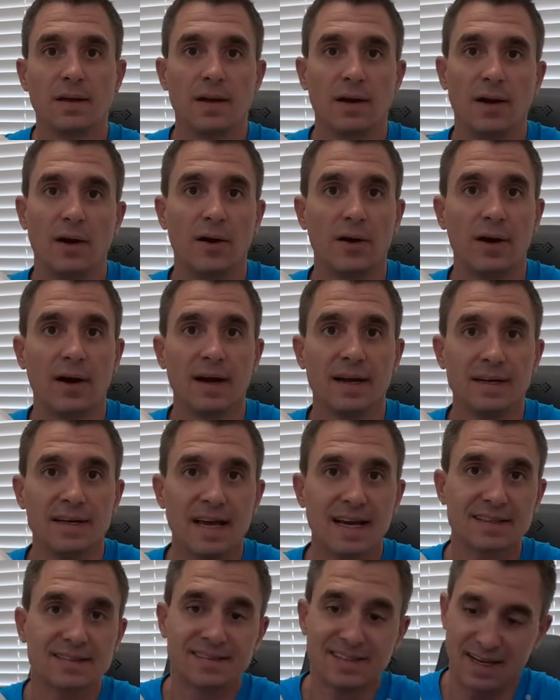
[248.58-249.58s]
All right,
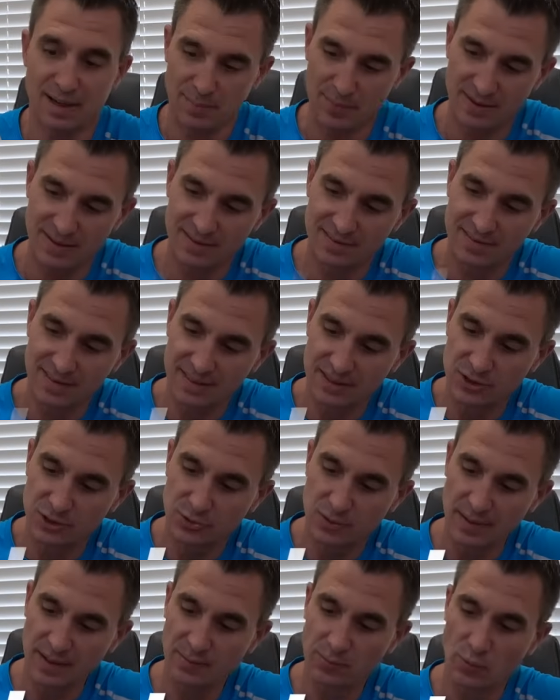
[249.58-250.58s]
next up is the
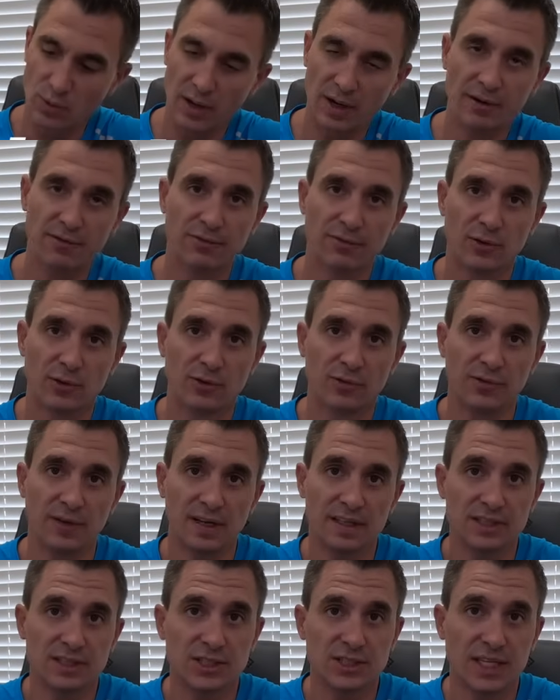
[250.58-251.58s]
DreamWear Full Face.